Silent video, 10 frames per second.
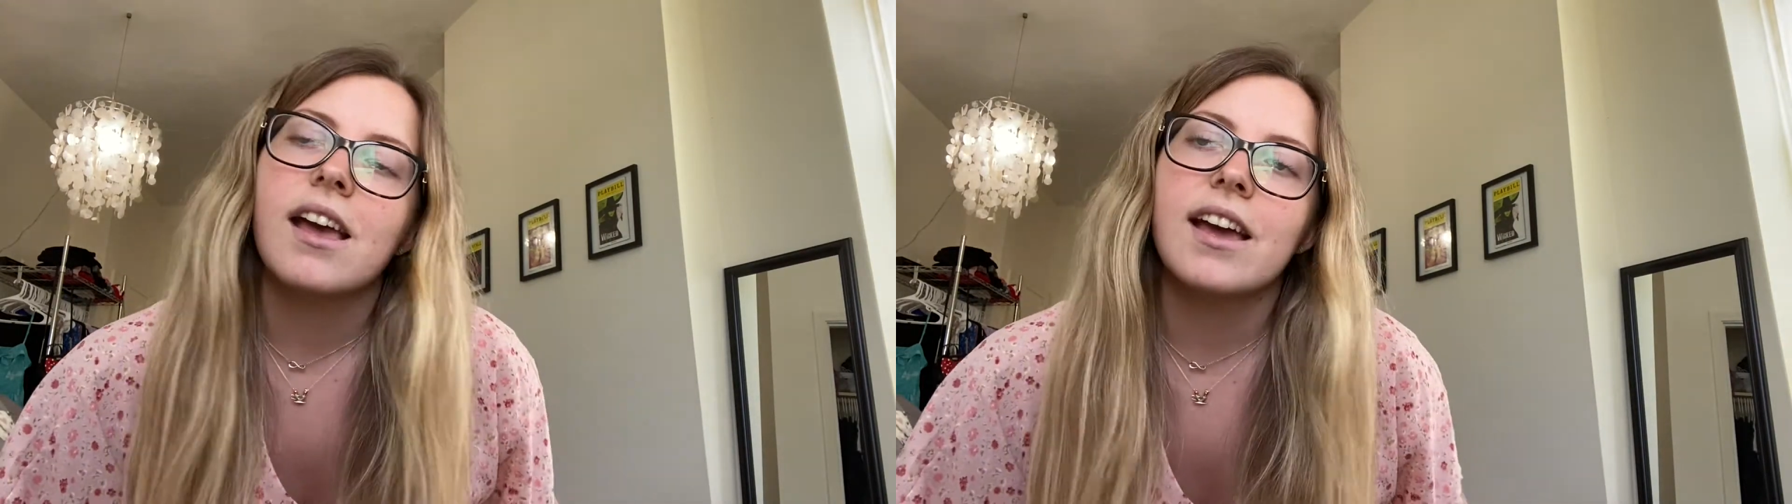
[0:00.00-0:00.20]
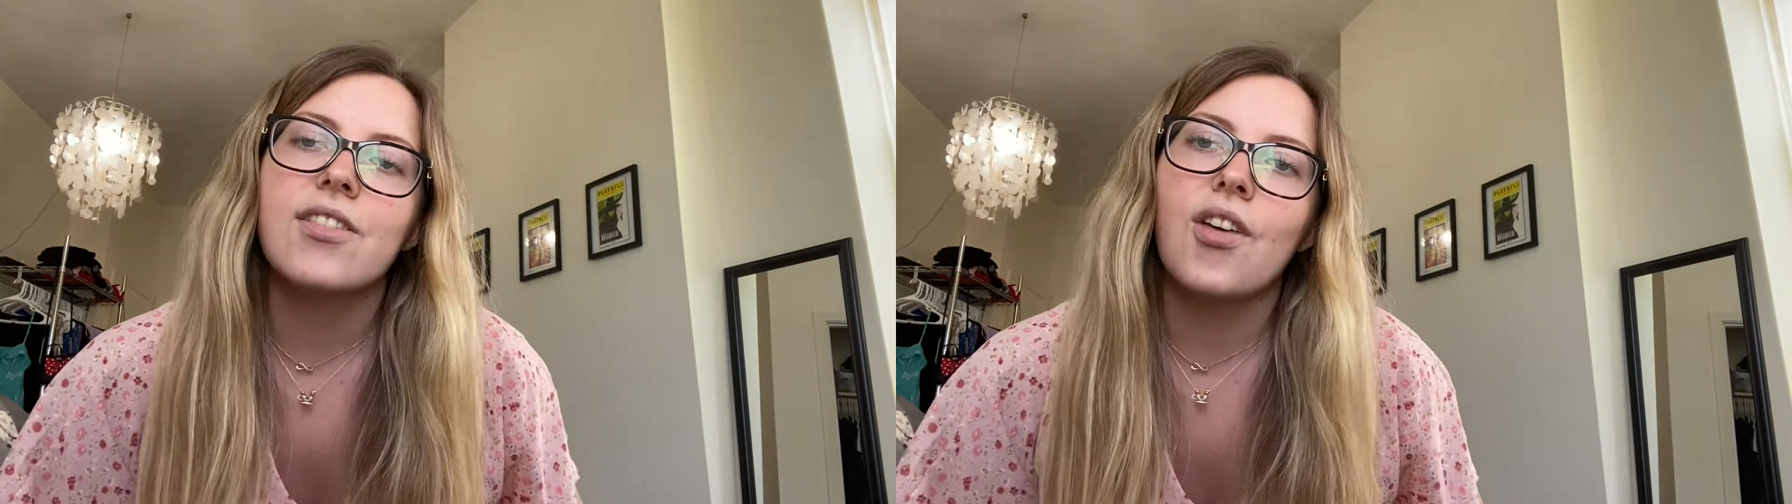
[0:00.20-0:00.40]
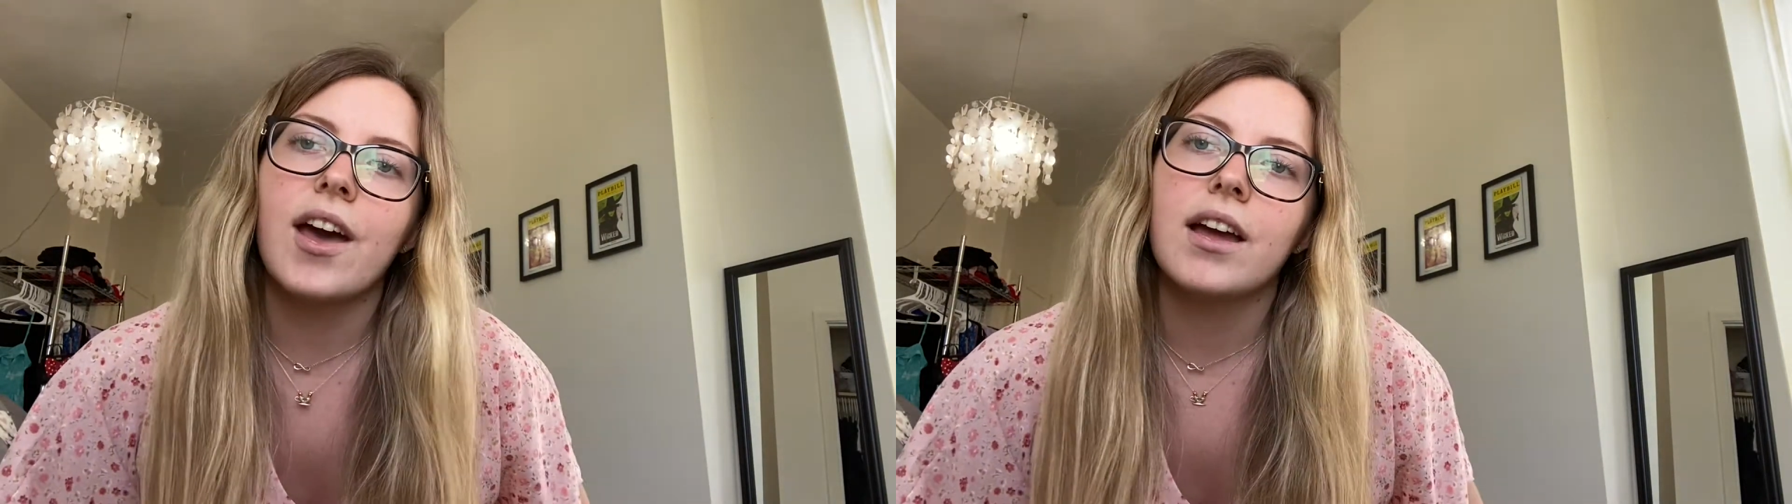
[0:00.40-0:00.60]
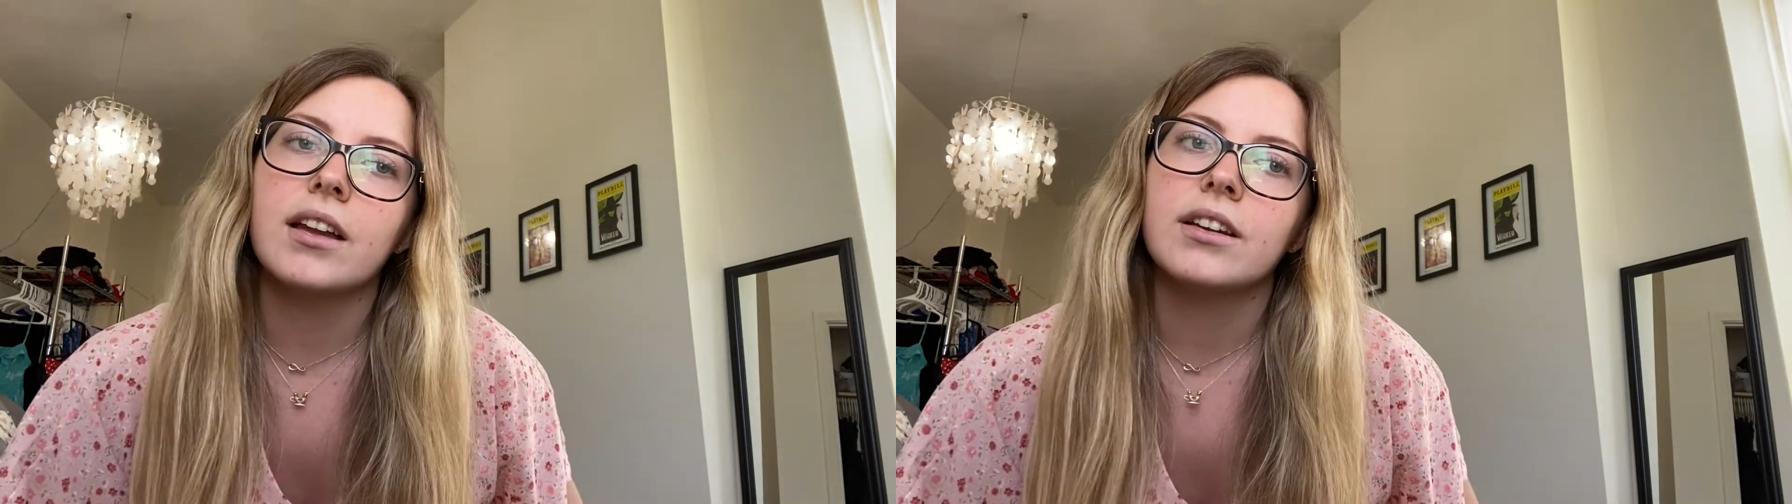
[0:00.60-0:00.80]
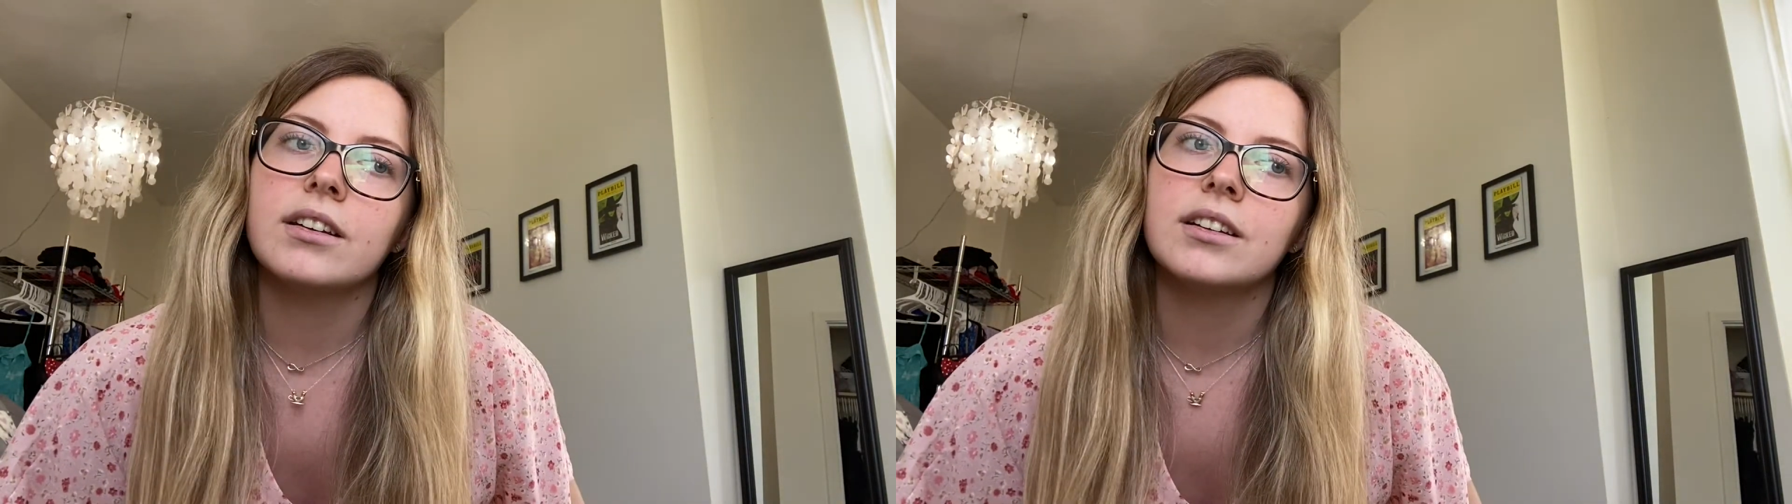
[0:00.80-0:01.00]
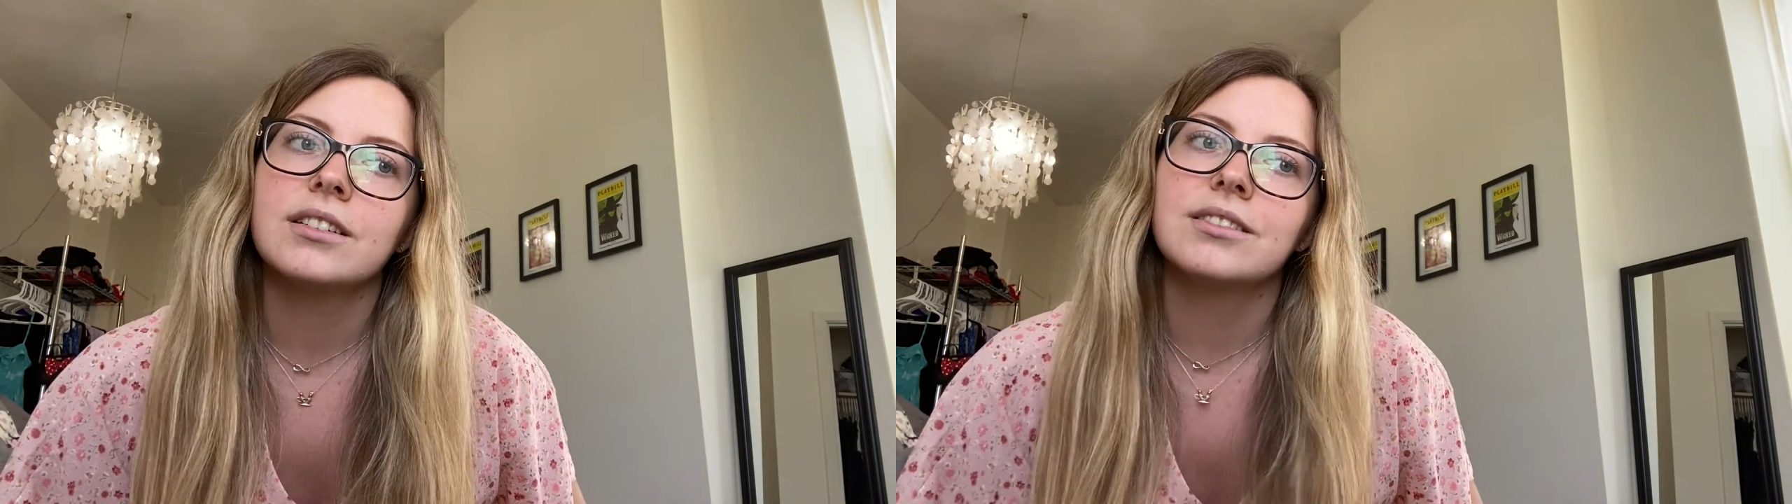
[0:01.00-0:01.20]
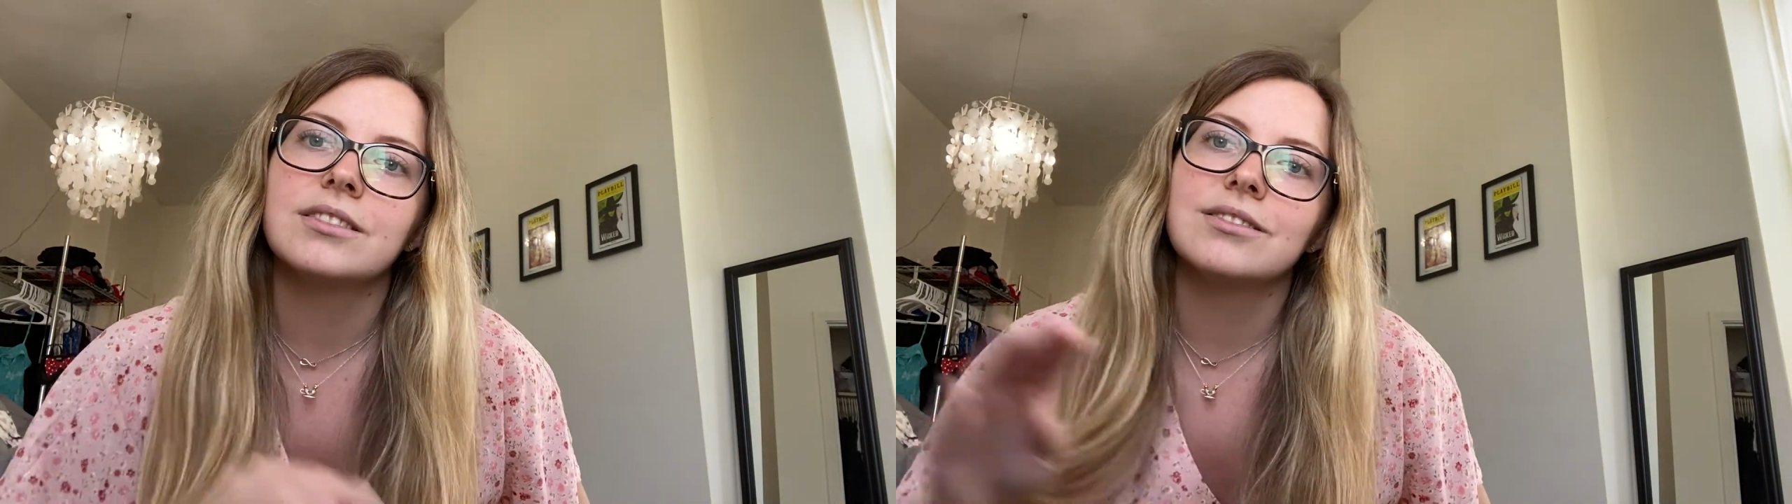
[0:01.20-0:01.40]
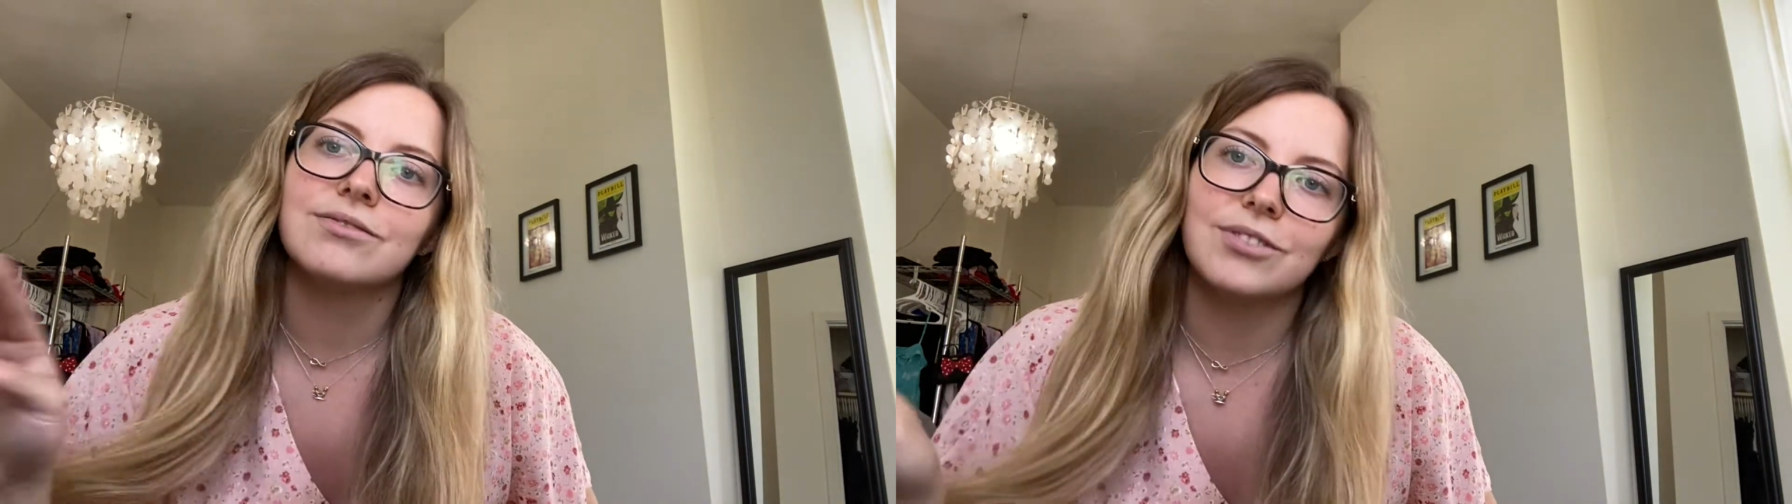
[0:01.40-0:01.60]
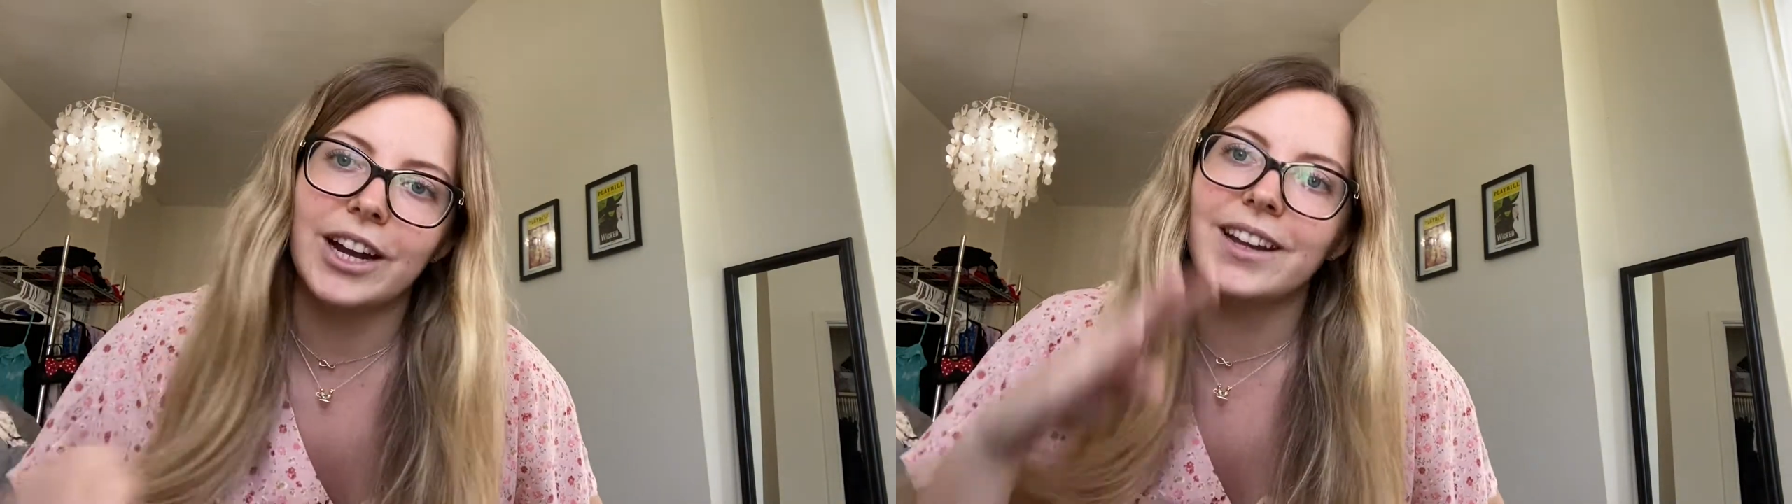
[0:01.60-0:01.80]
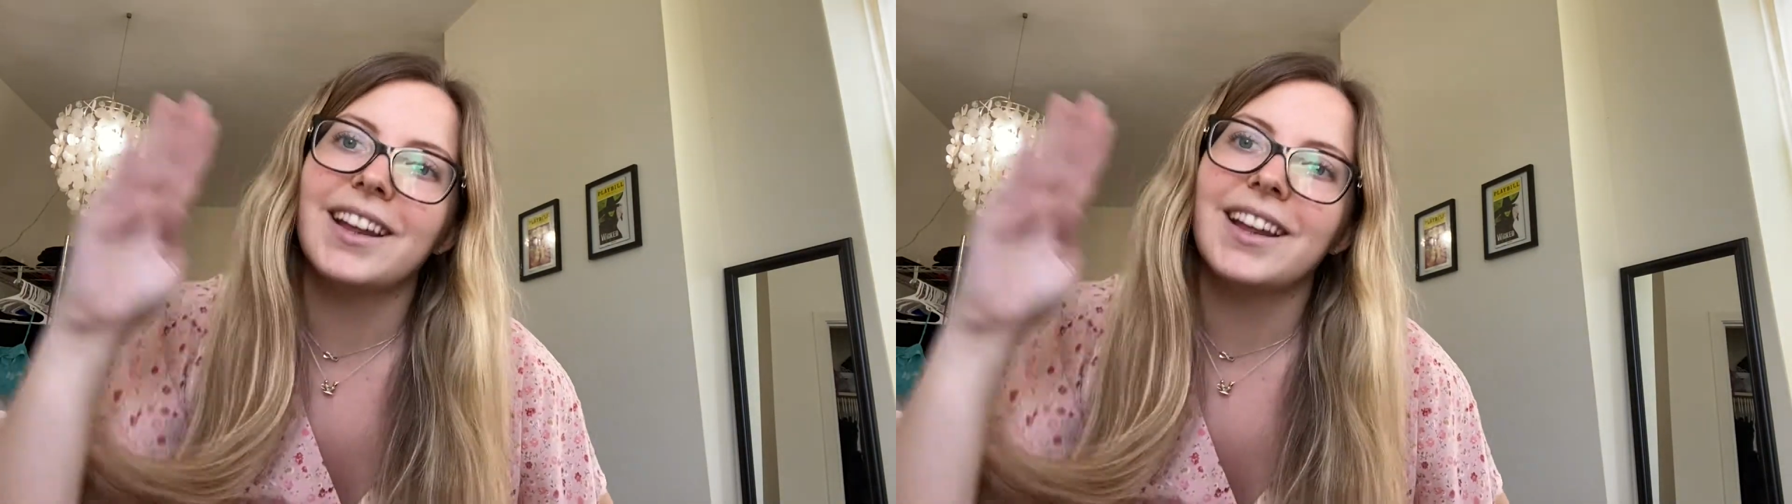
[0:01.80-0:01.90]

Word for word: And then right